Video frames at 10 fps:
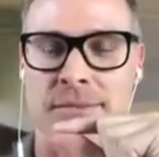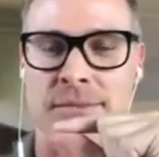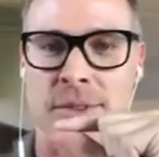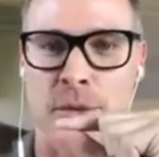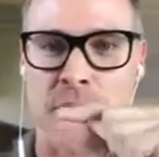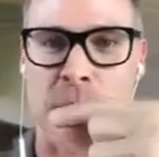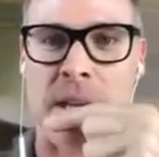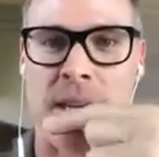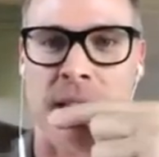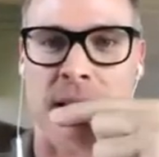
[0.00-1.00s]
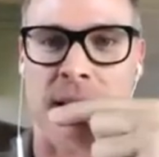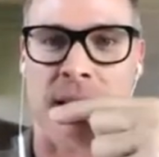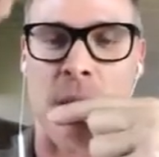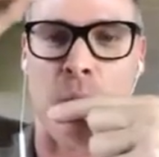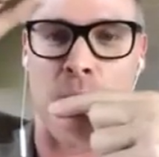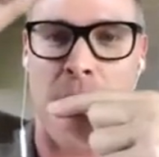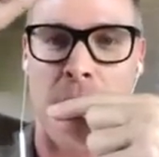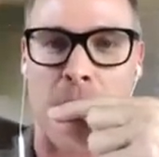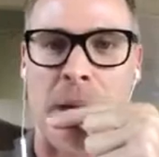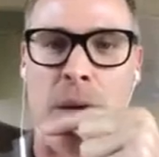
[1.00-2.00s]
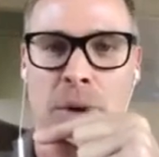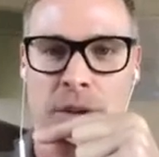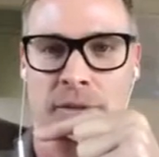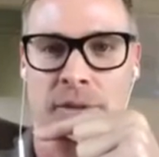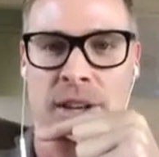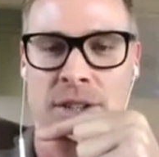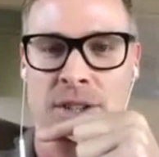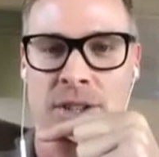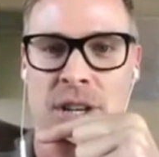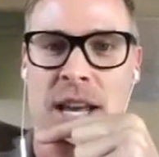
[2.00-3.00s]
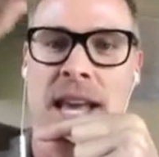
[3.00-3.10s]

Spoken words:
your speaking gig, and B where you finish.